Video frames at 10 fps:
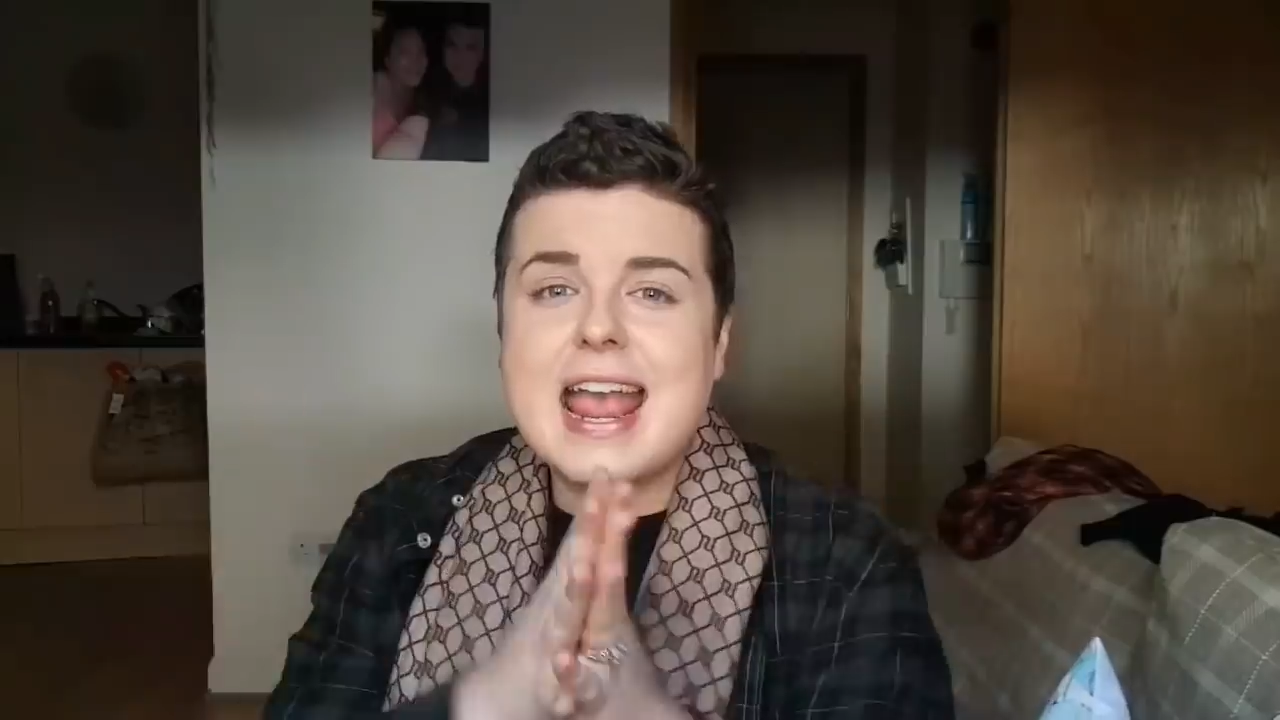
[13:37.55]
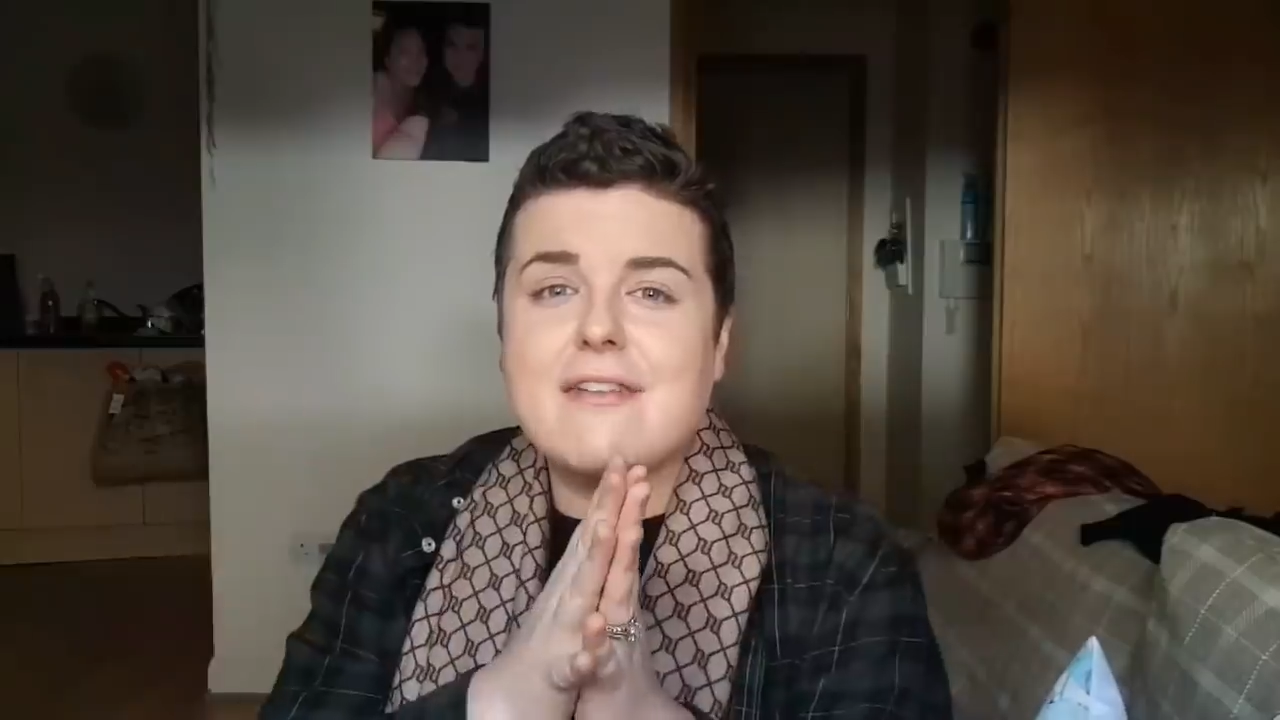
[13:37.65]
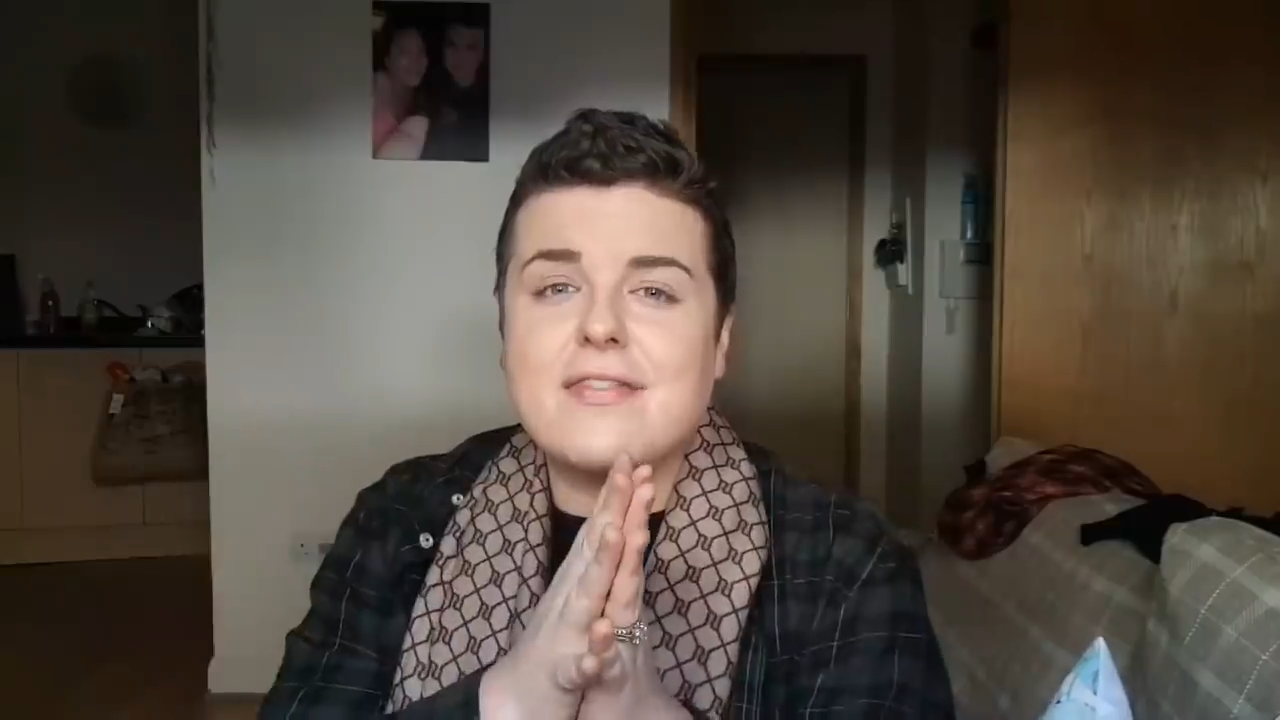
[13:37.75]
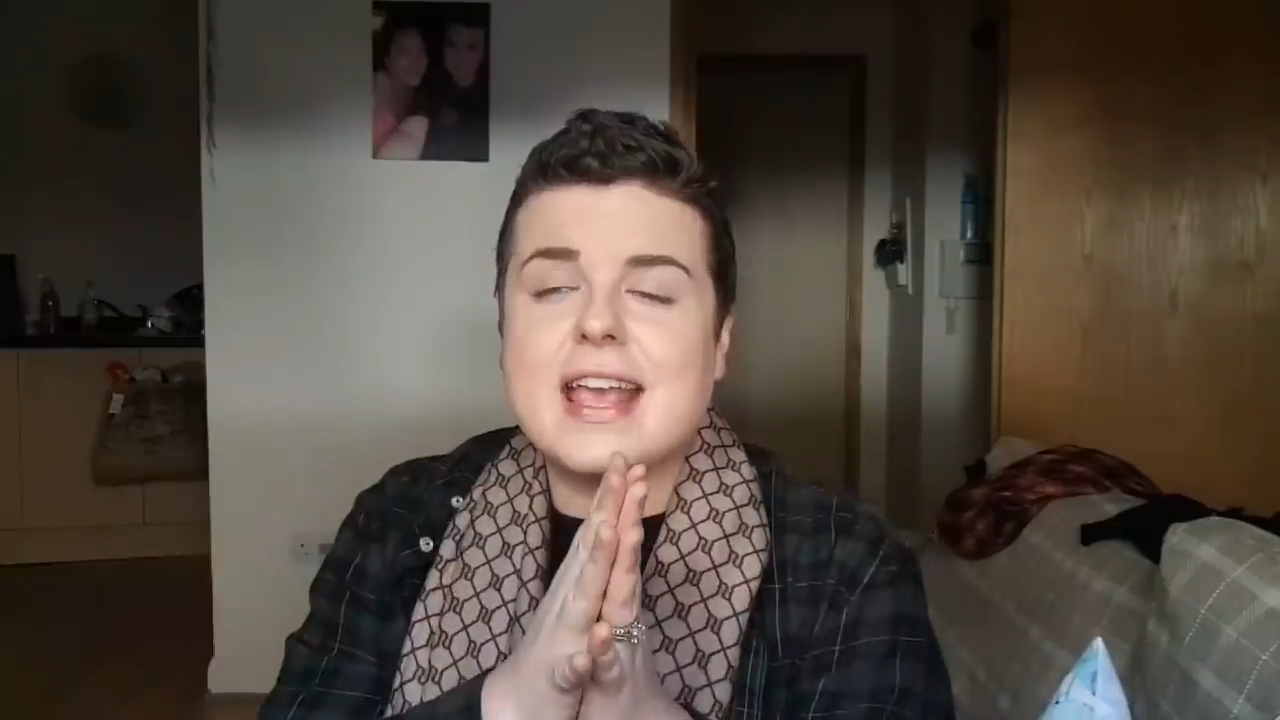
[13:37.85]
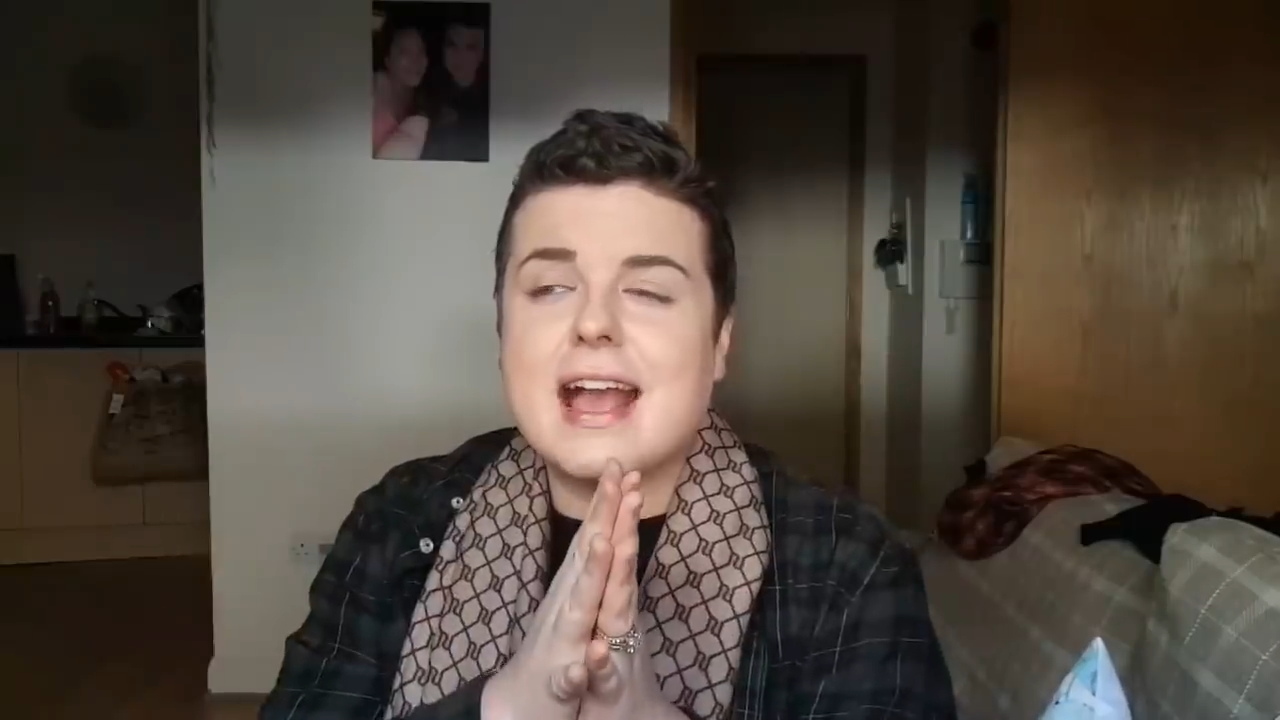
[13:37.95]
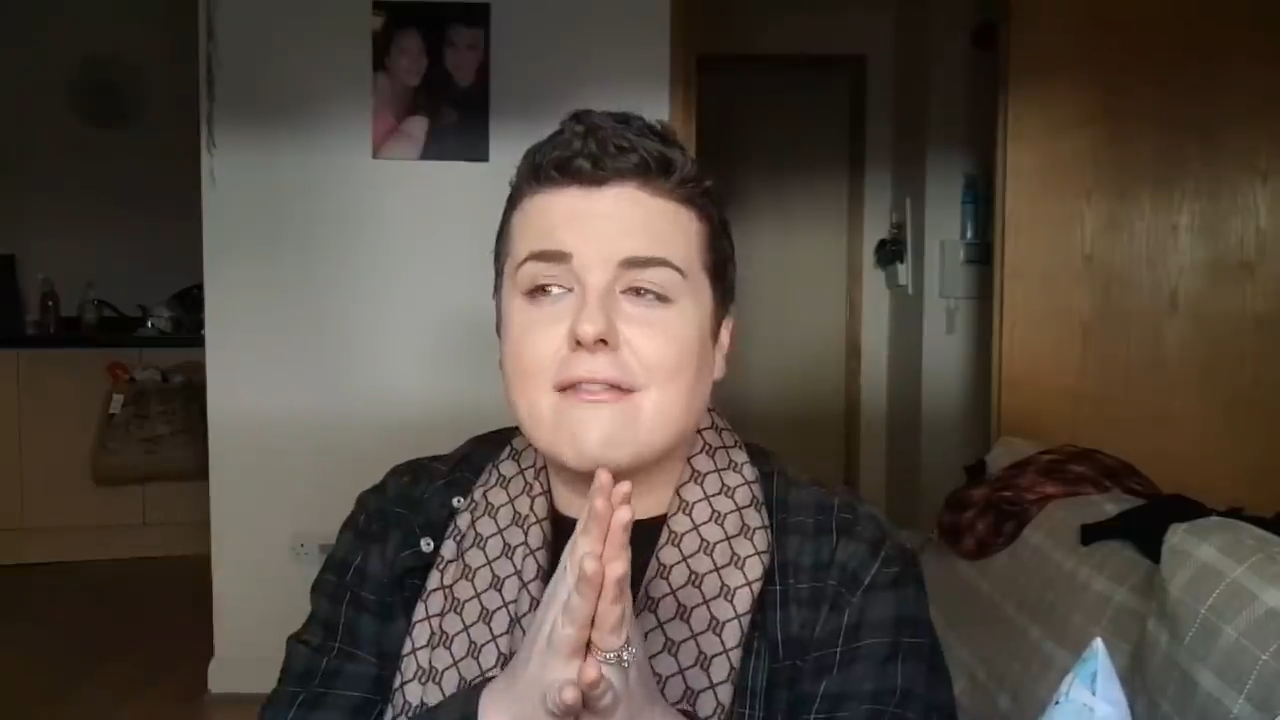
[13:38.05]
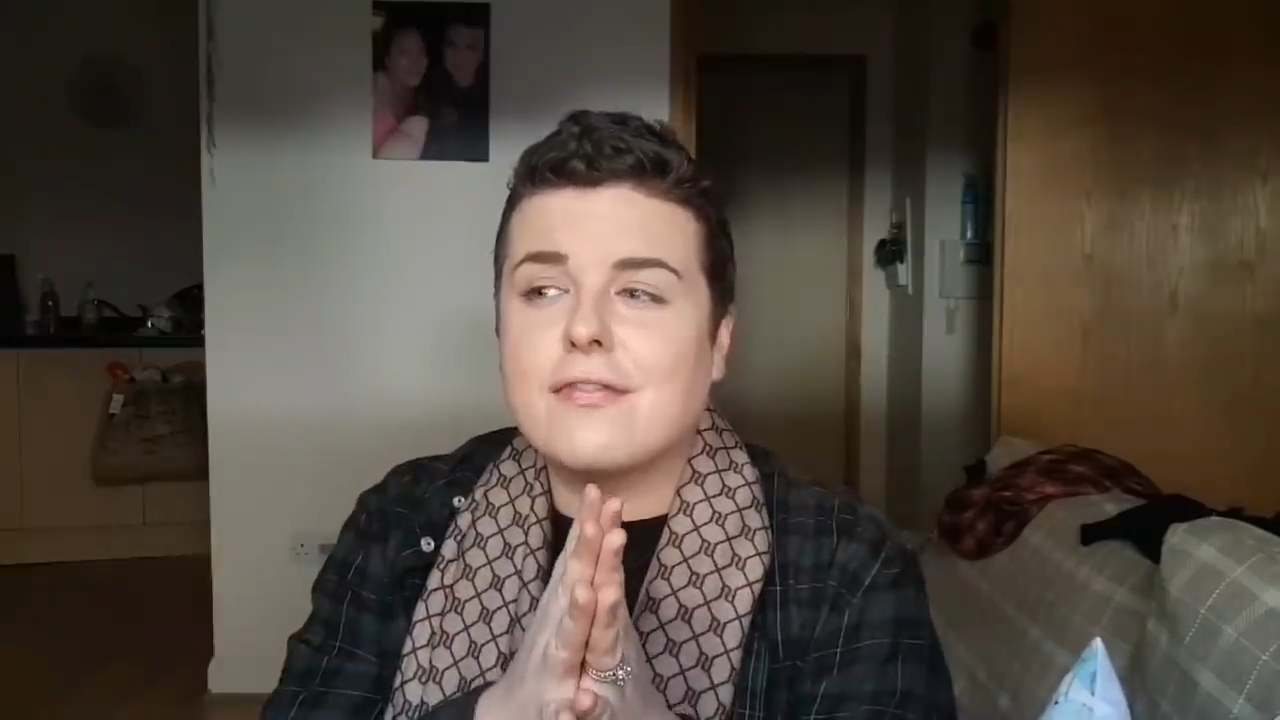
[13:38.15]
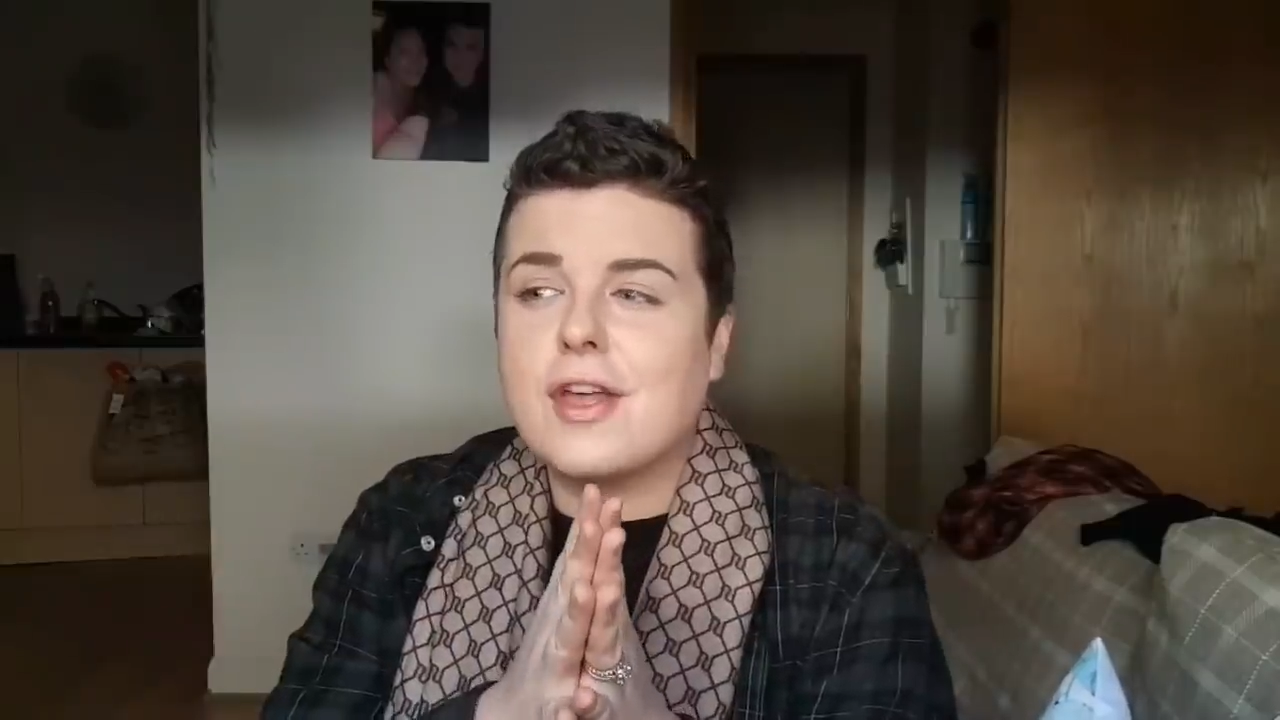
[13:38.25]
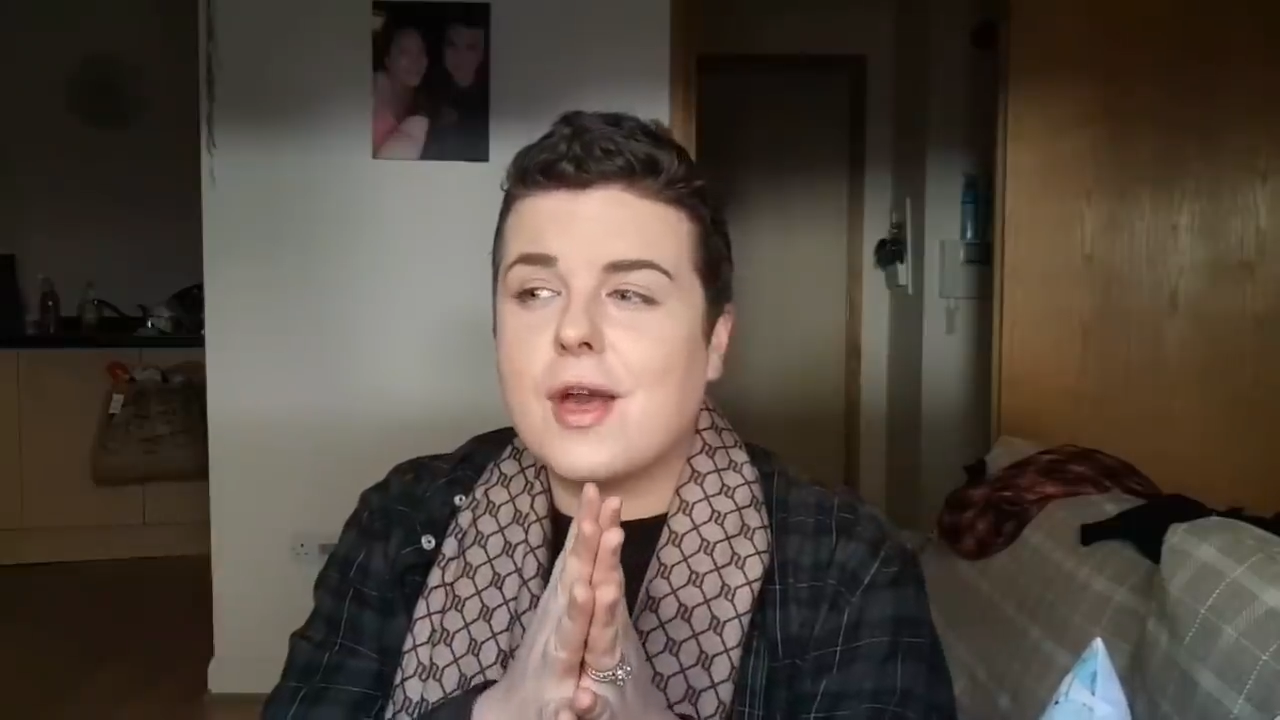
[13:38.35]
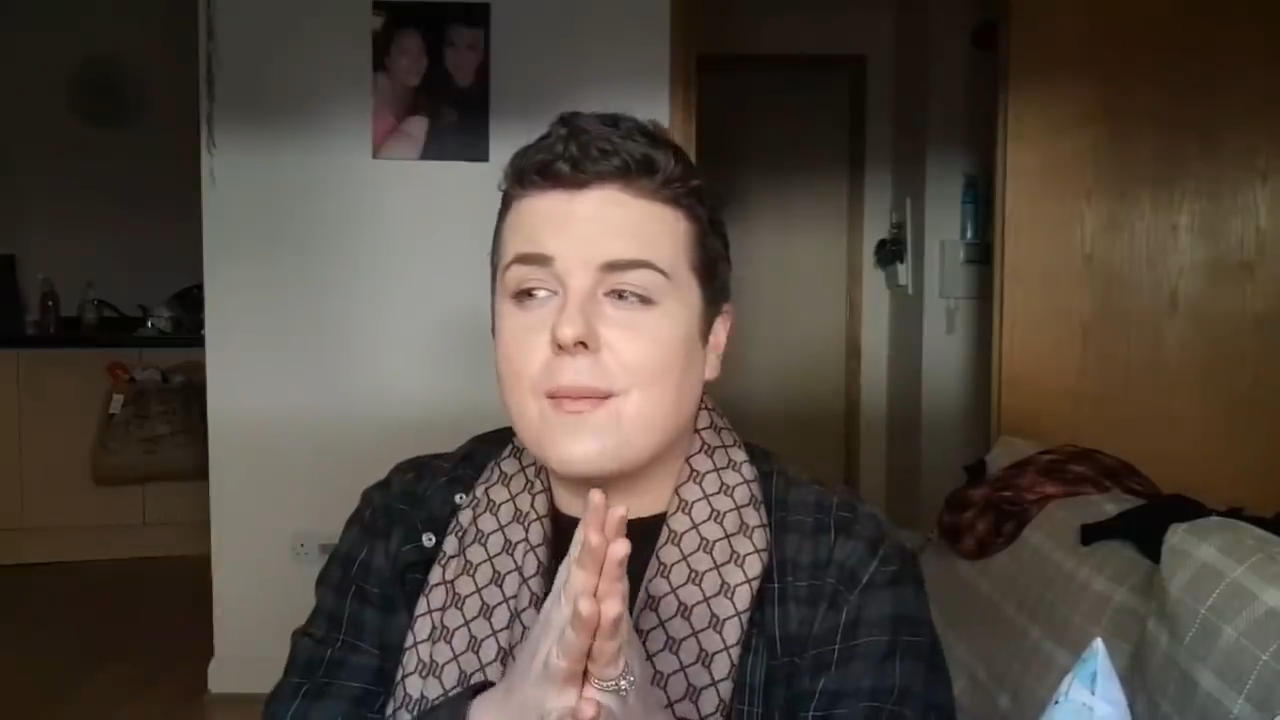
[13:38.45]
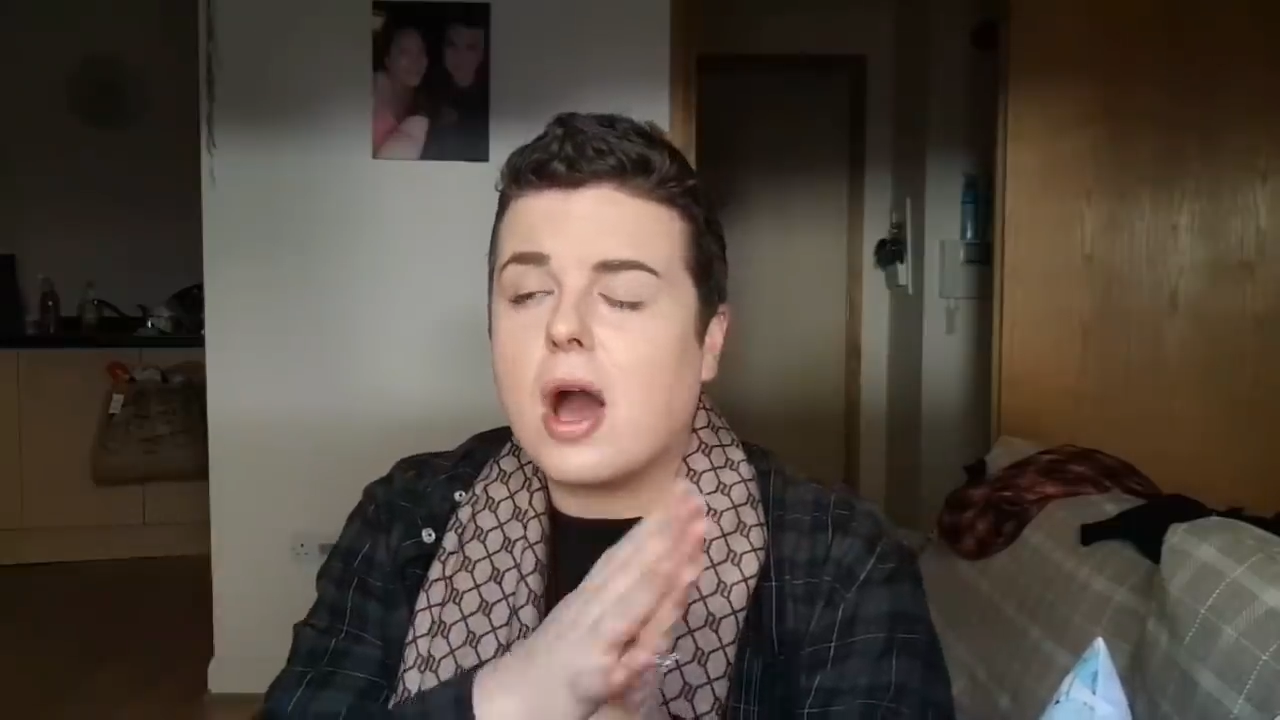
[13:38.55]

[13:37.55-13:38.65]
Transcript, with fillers: if they have them.